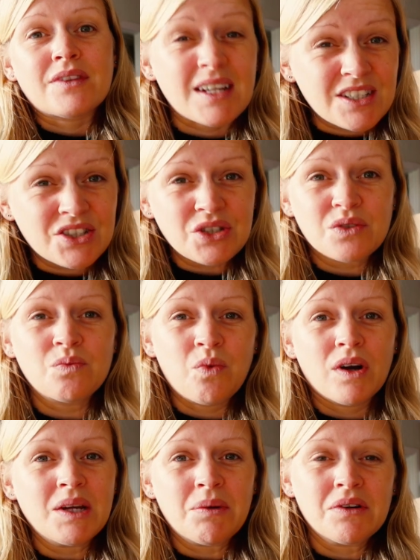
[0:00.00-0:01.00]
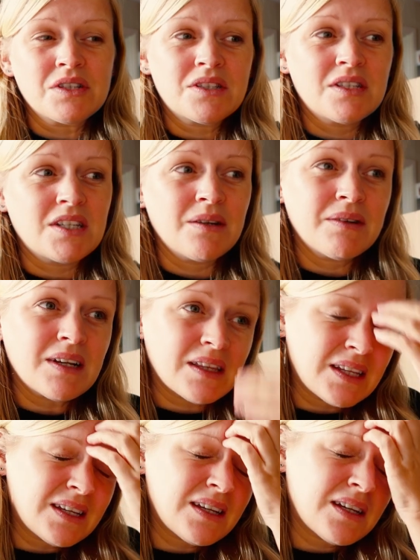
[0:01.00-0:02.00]
that's just what he wants to do and I
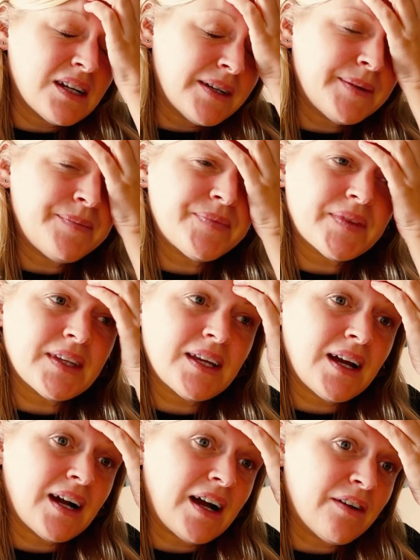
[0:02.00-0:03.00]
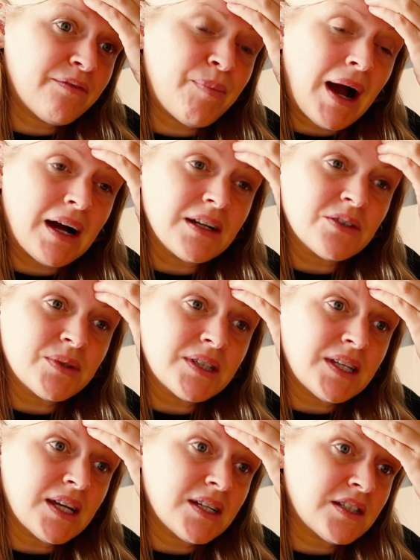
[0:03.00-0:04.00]
think I've battled
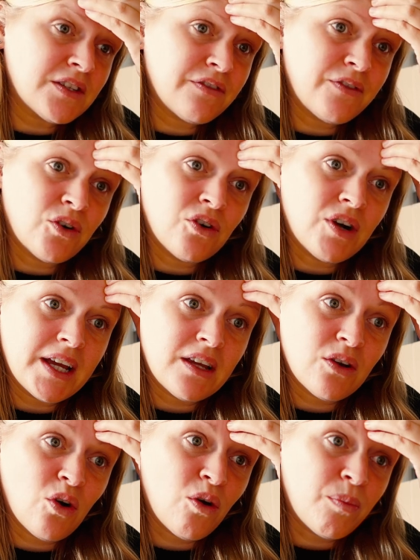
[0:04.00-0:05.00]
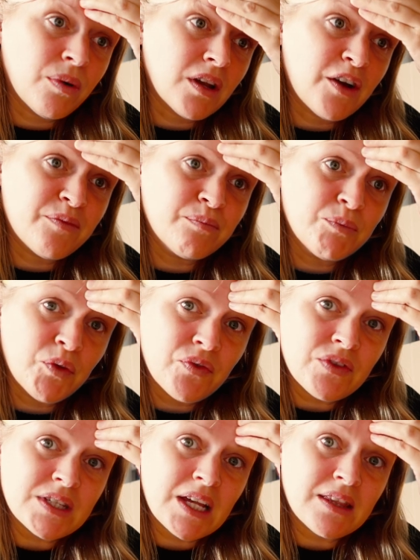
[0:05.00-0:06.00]
with this for a couple of
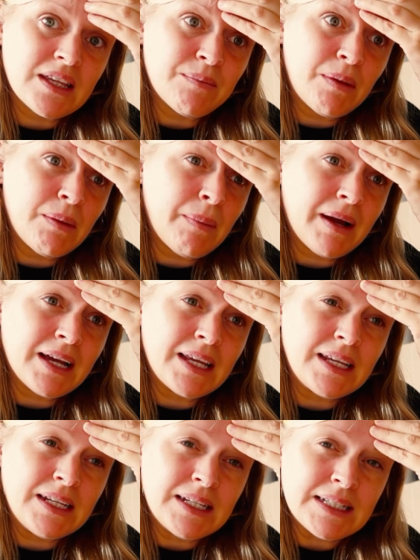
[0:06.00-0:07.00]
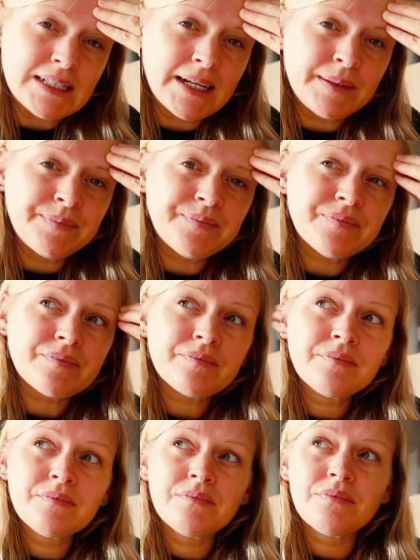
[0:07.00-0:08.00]
months. I think maybe back at Easter
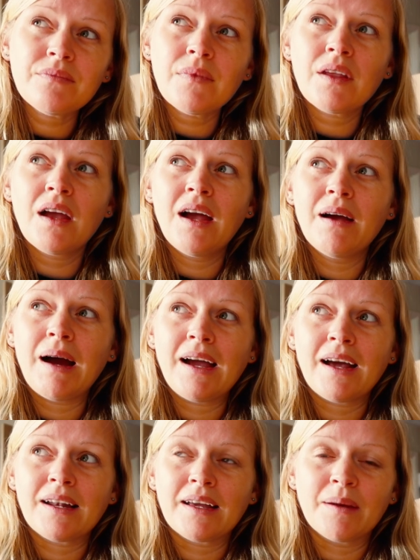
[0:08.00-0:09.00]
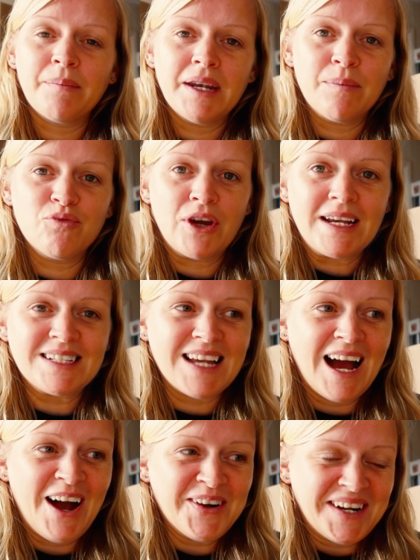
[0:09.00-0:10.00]
uh, I had like a mini
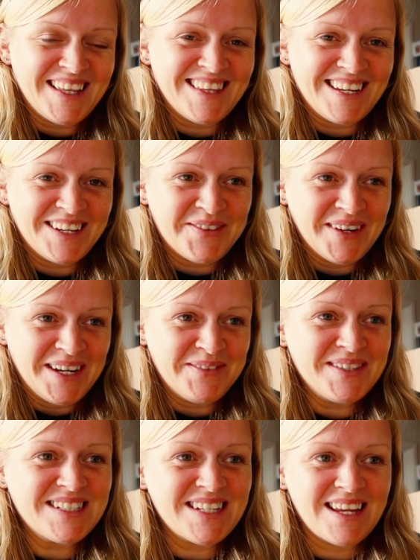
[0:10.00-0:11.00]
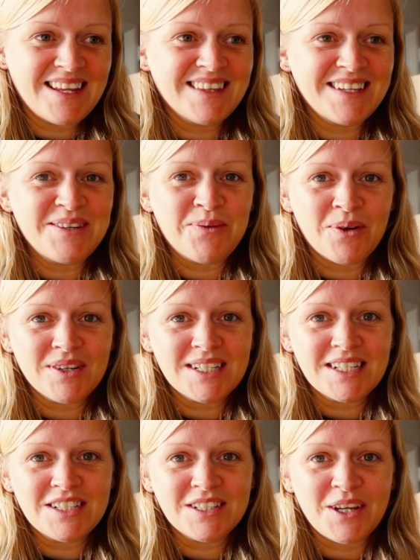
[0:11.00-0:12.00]
breakdown I think when he was saying that he
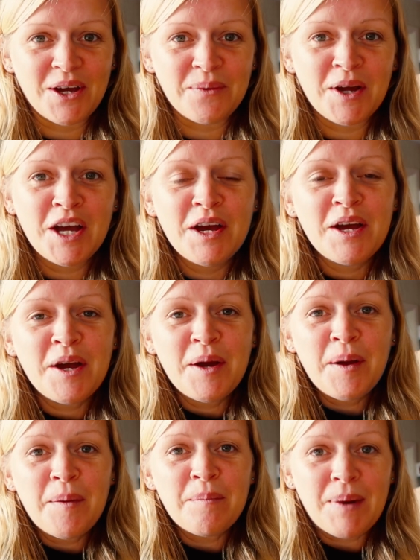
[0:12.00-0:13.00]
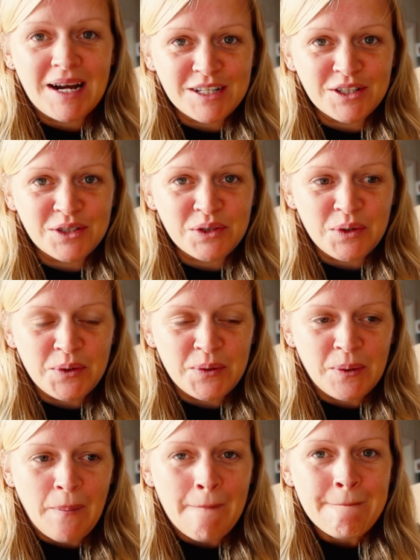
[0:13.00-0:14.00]
wanted to go back to
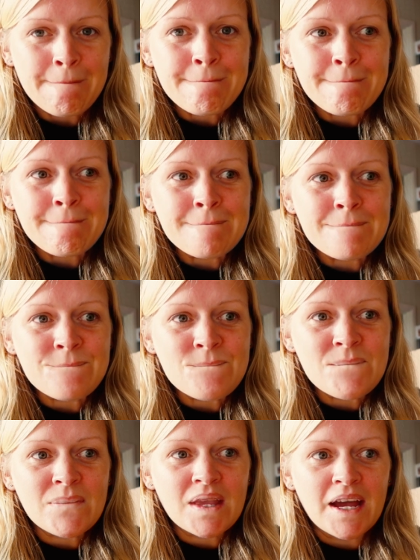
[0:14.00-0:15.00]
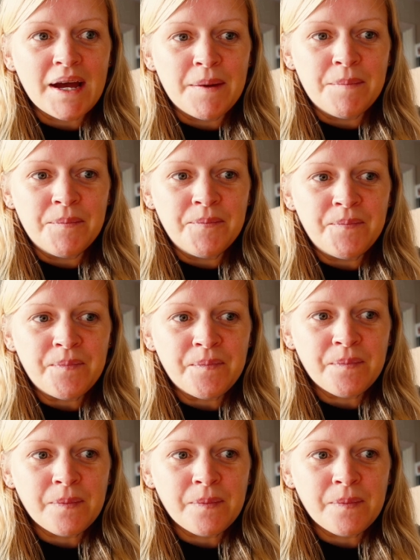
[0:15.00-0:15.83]
school. Um,